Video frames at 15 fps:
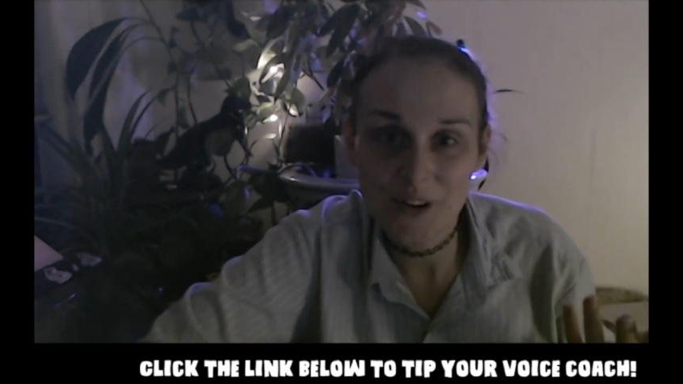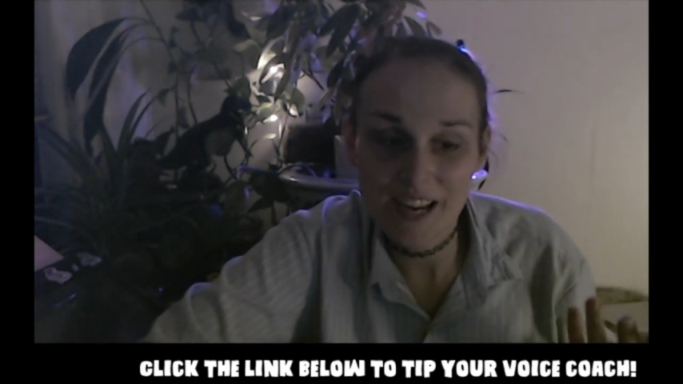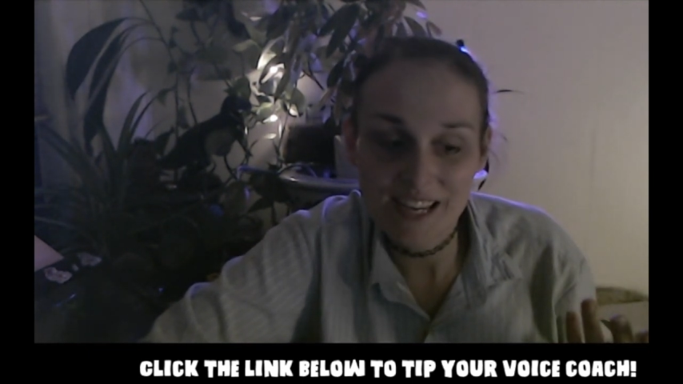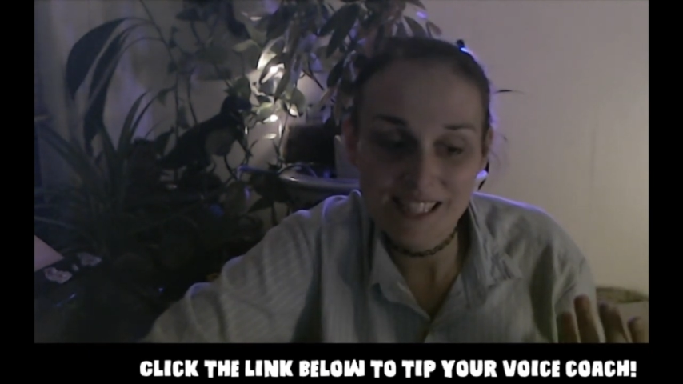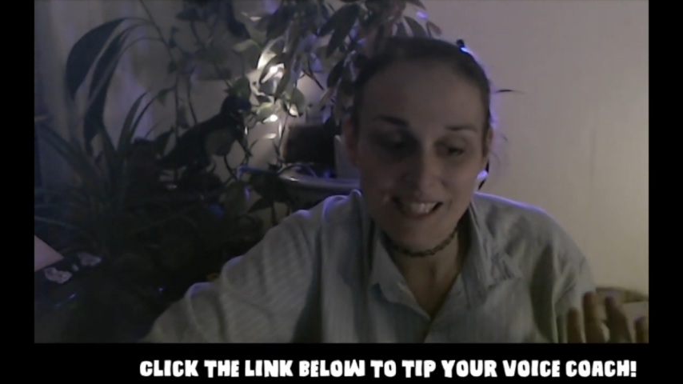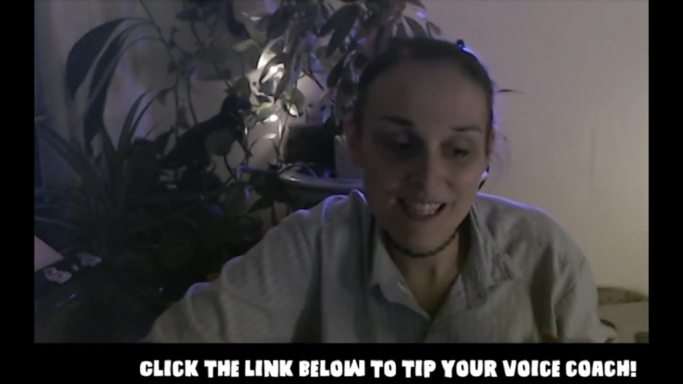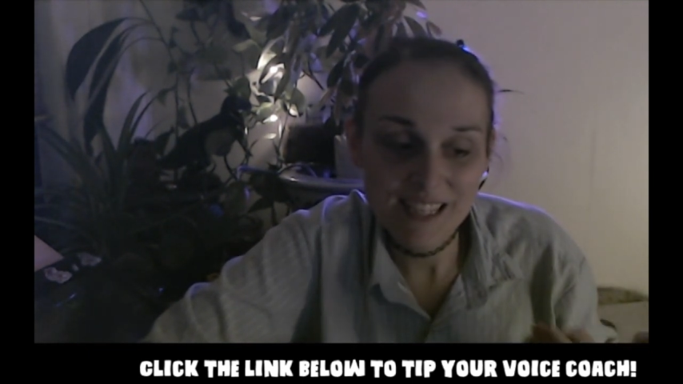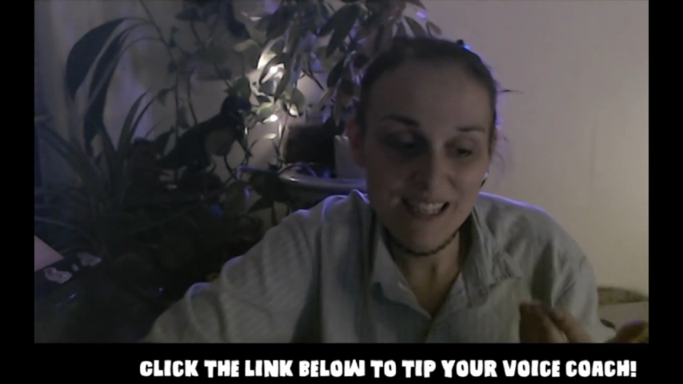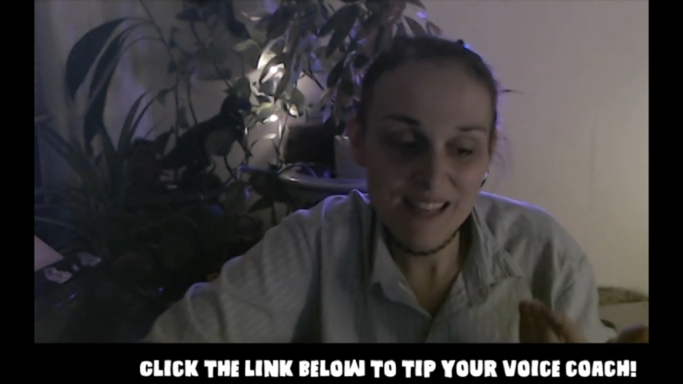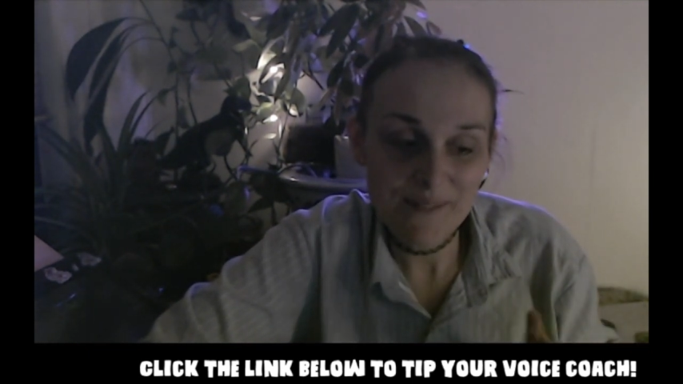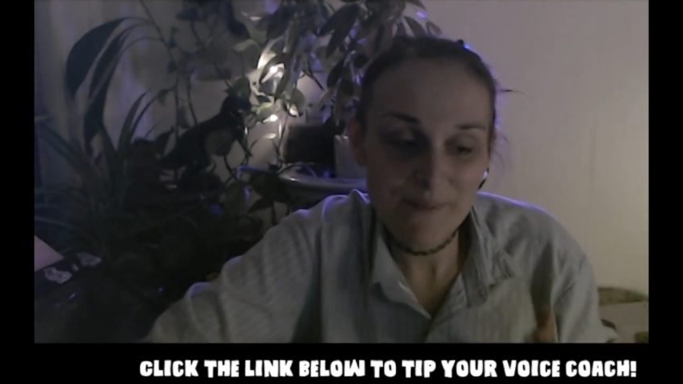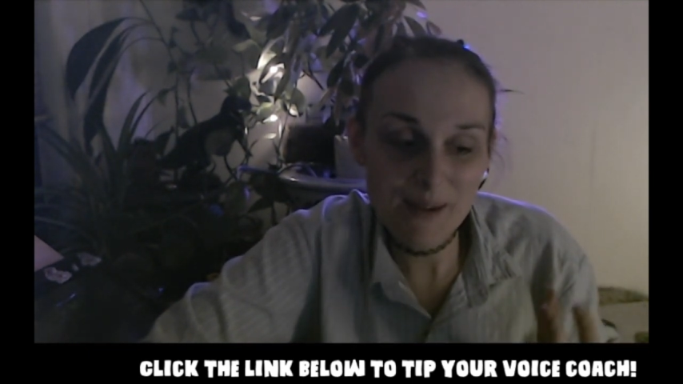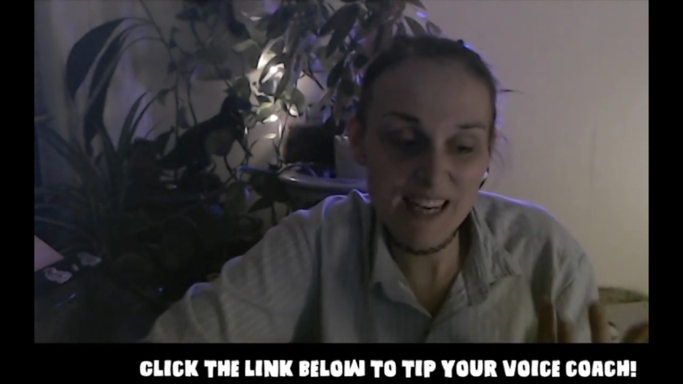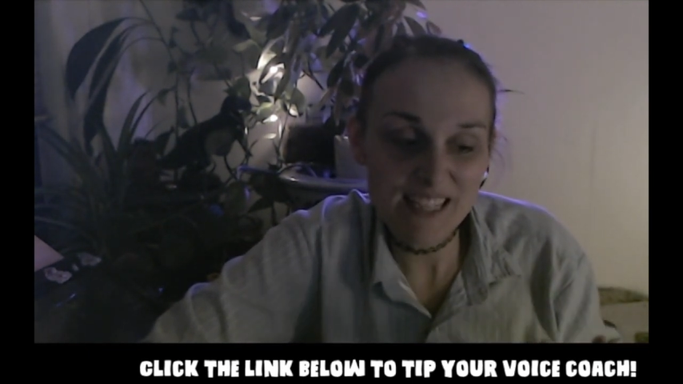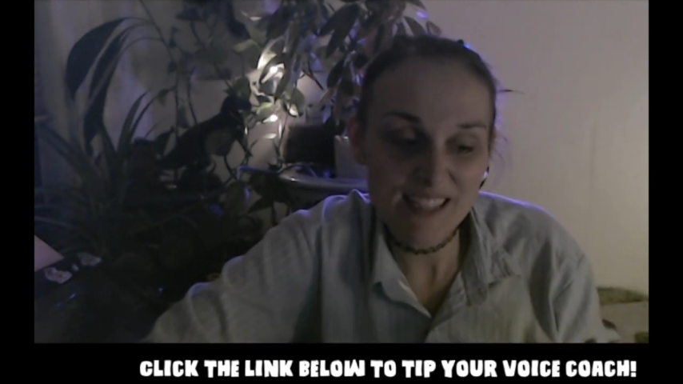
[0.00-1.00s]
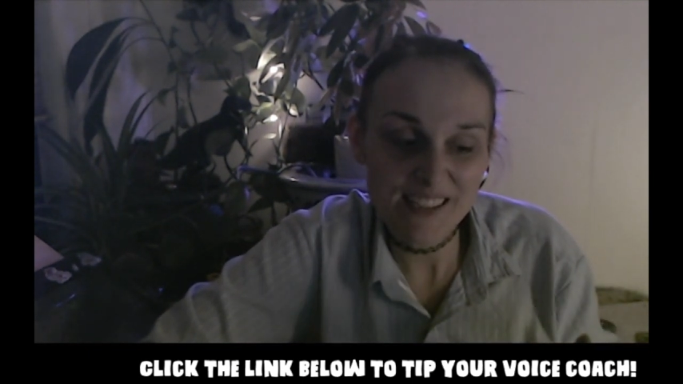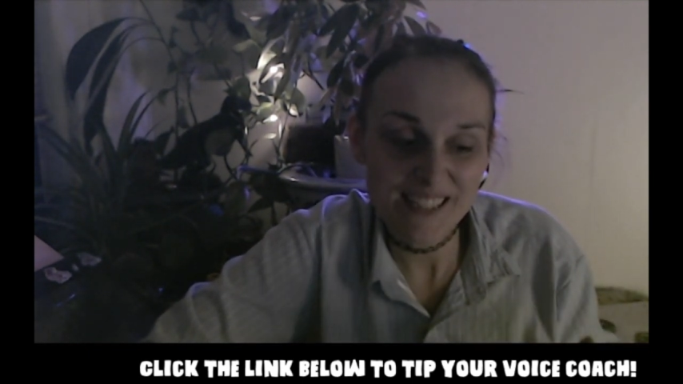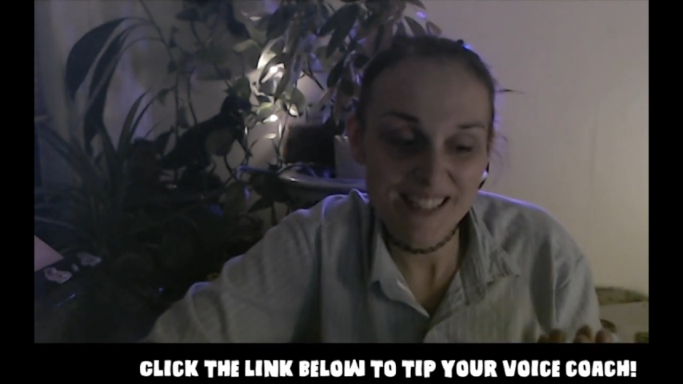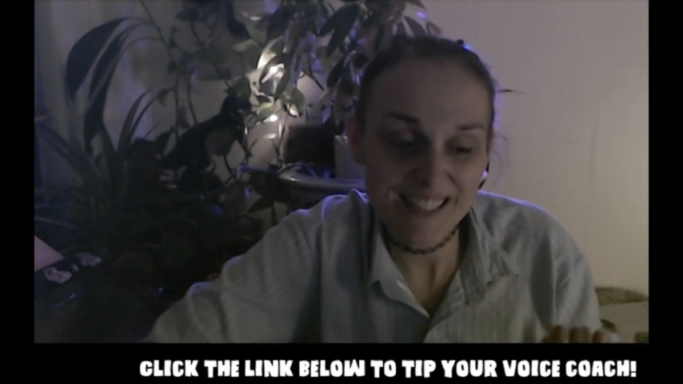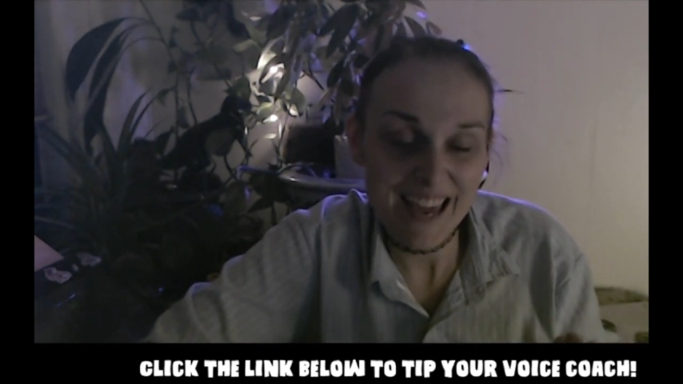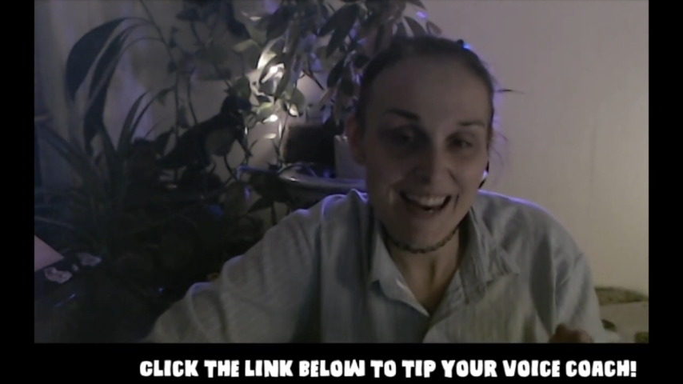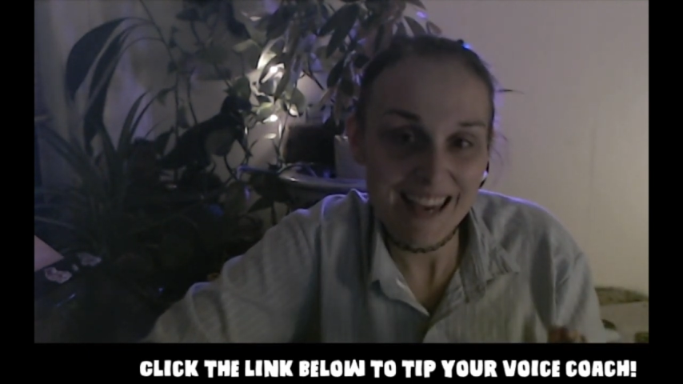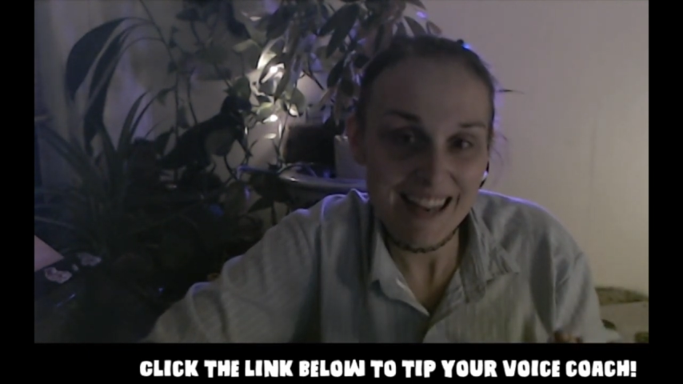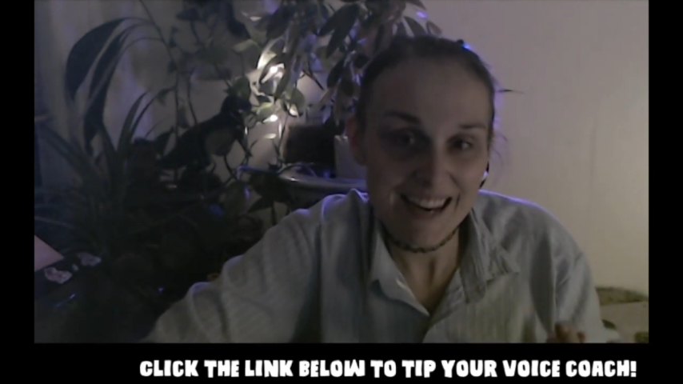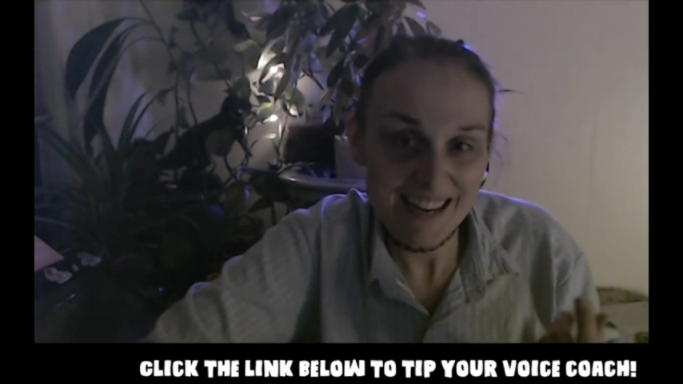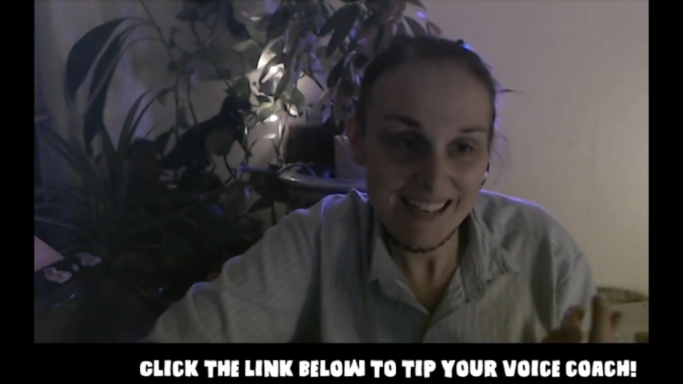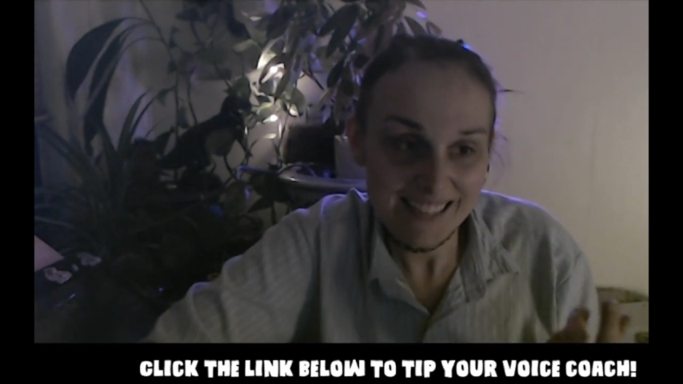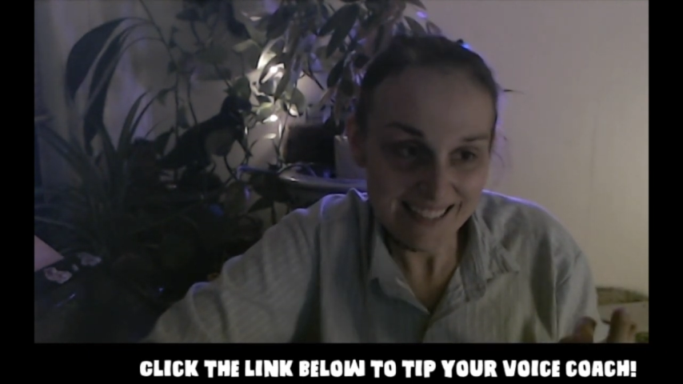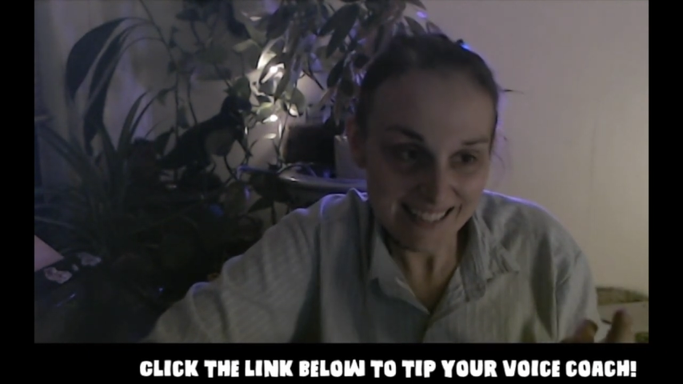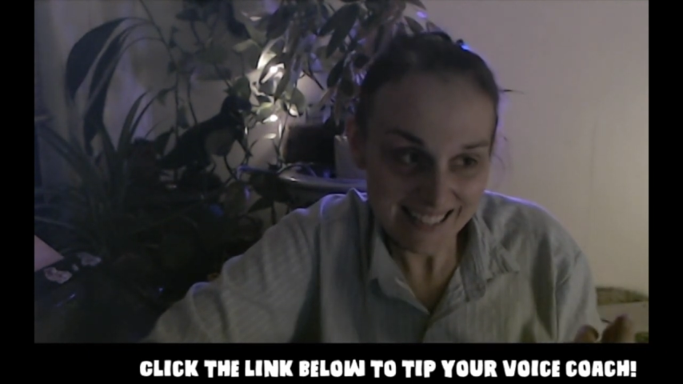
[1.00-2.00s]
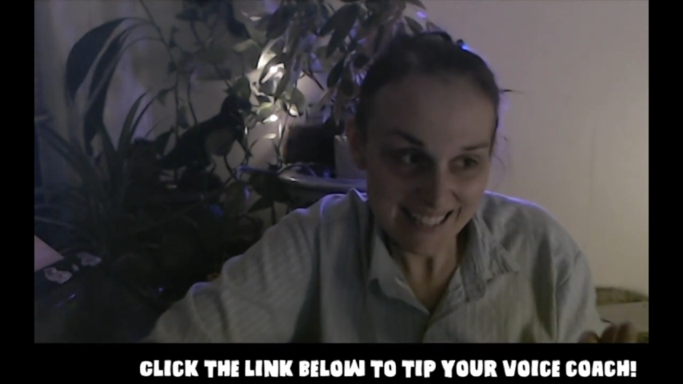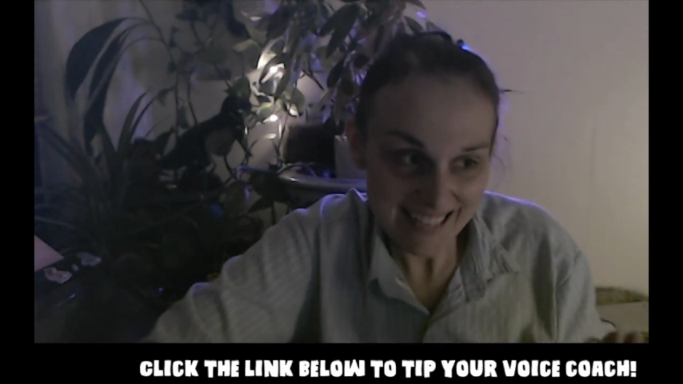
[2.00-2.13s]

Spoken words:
But you can get it up.